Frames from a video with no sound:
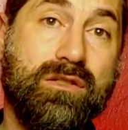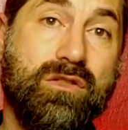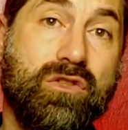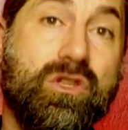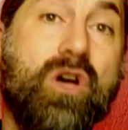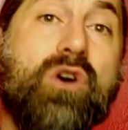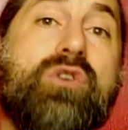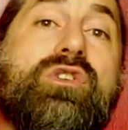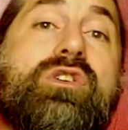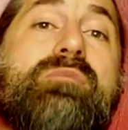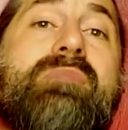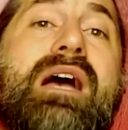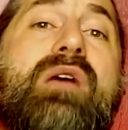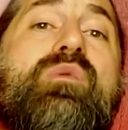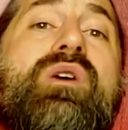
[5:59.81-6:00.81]
Though you
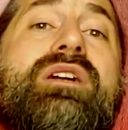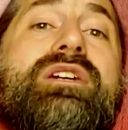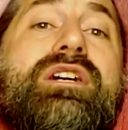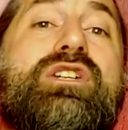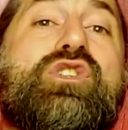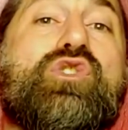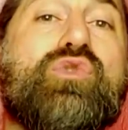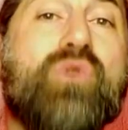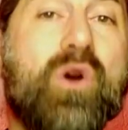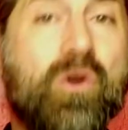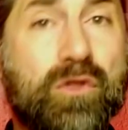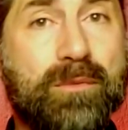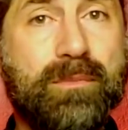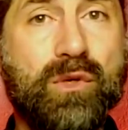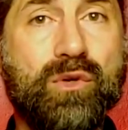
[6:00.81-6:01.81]
might want to control
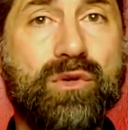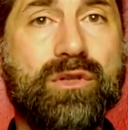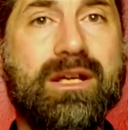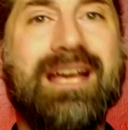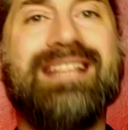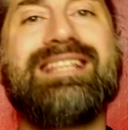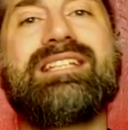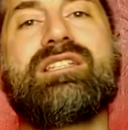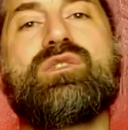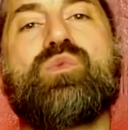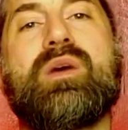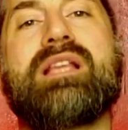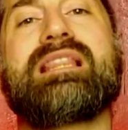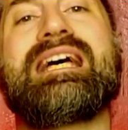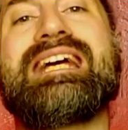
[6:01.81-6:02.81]
the mood, and this is
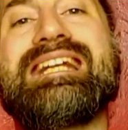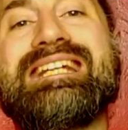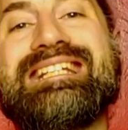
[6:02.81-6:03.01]
where lighting